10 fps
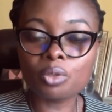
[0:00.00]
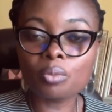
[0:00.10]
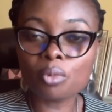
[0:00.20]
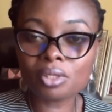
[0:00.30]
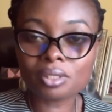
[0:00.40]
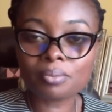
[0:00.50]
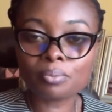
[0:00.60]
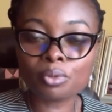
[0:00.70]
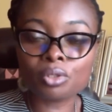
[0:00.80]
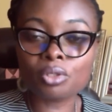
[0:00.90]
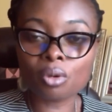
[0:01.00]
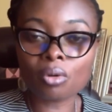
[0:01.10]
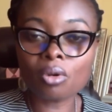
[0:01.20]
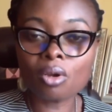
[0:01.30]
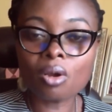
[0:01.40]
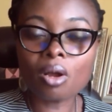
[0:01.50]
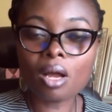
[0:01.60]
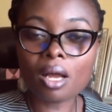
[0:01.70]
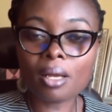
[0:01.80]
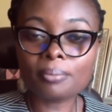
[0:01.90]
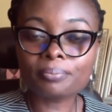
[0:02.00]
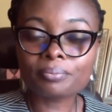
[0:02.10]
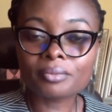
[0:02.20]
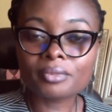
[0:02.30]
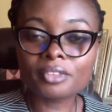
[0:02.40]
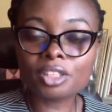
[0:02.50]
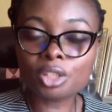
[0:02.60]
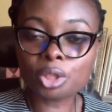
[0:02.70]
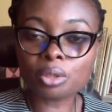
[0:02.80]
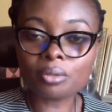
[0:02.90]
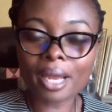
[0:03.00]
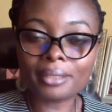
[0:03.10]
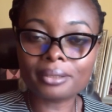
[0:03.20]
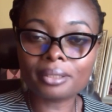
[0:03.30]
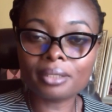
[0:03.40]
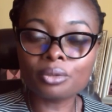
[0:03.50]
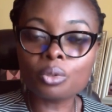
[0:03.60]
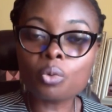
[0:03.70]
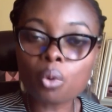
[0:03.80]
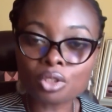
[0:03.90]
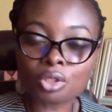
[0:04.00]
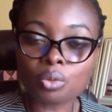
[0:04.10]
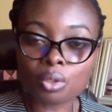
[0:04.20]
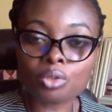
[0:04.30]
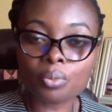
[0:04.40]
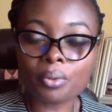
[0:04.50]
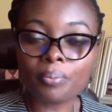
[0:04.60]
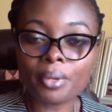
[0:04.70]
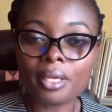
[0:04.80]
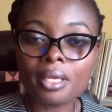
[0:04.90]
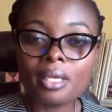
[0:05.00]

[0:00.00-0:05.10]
You must put your uh, decision right and know what you want to prepare.